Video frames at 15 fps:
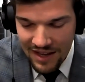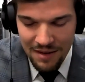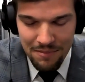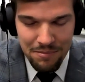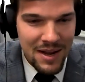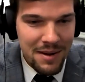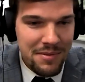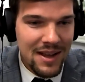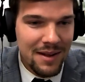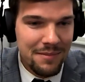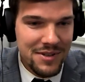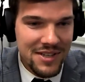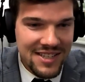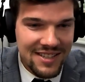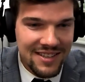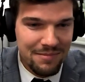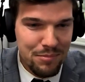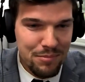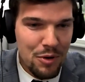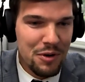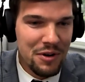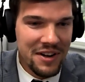maybe I'm just
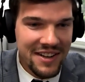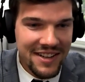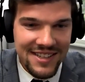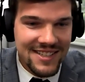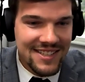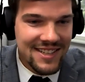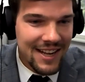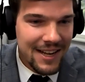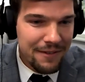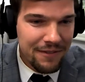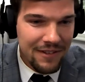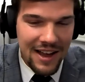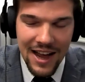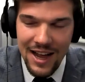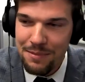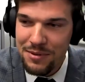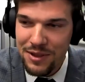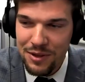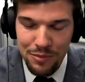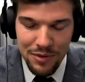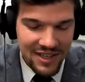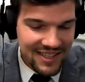boring and safe. I'd be the
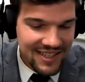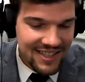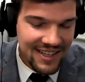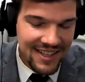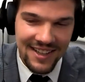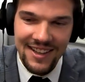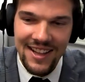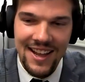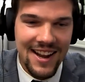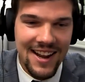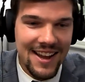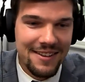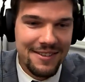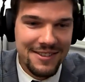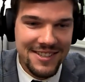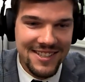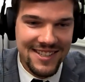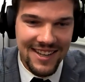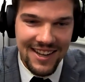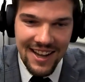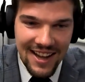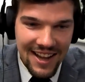one get in that house.